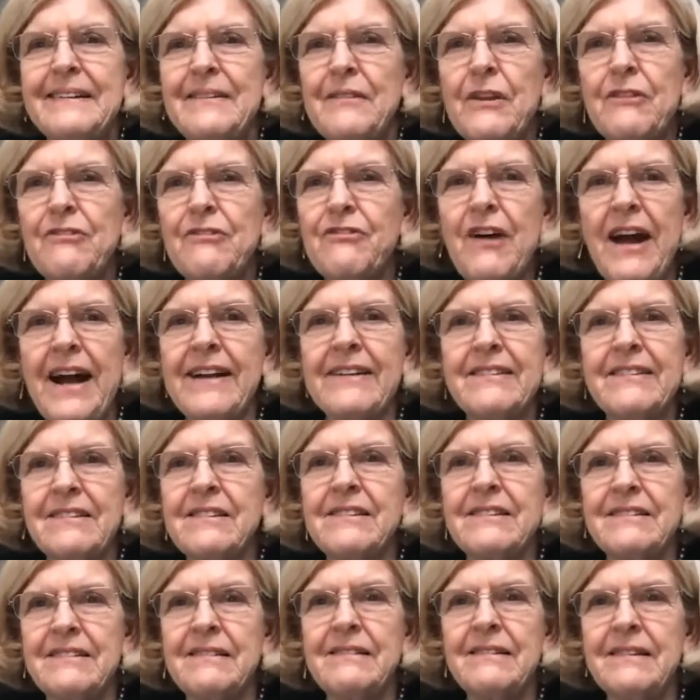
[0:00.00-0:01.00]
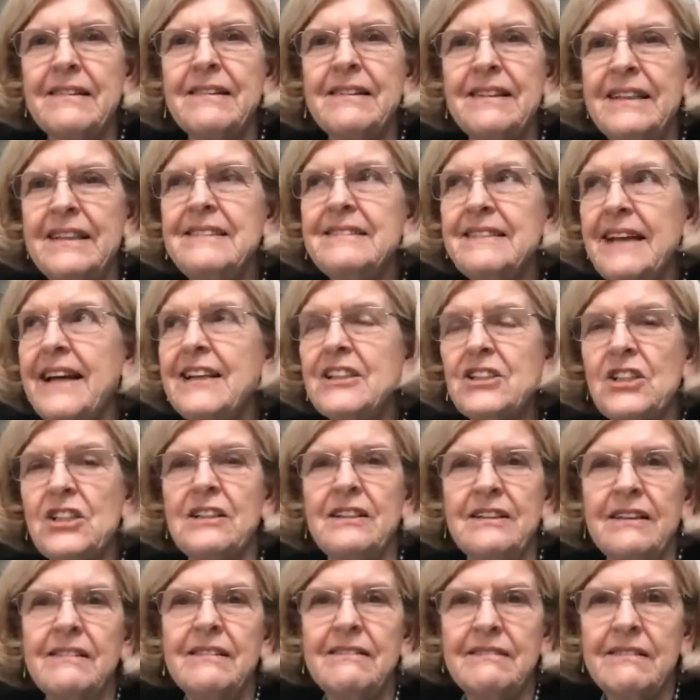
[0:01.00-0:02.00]
the fact that he's
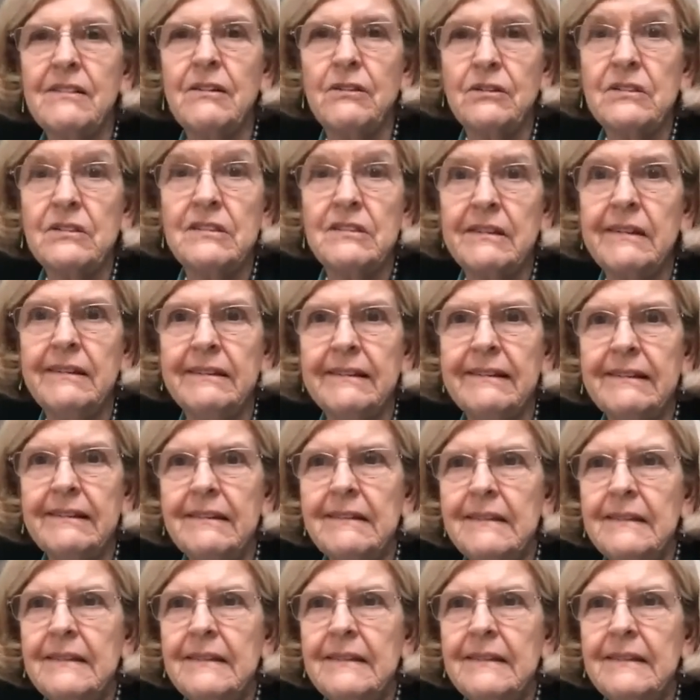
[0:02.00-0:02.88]
actually going to die.